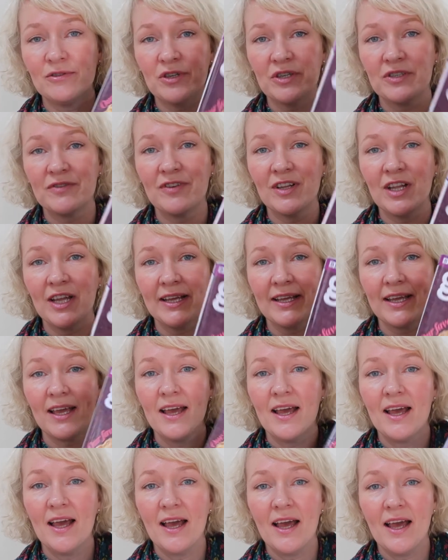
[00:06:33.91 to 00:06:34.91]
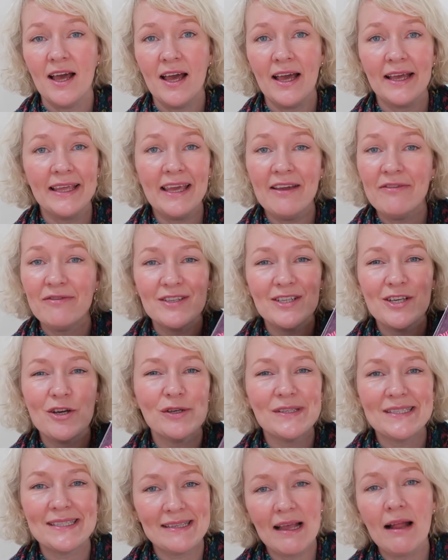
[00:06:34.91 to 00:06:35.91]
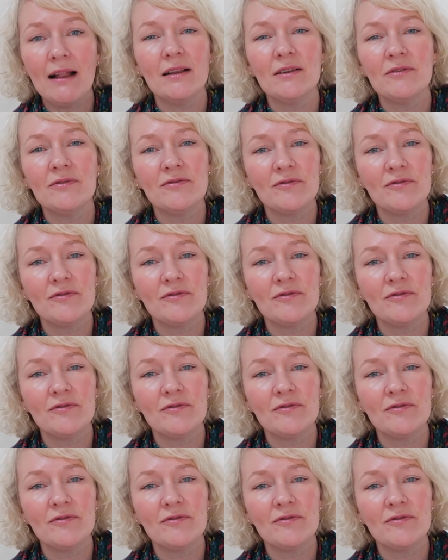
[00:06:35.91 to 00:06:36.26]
or just for like a gift to yourself.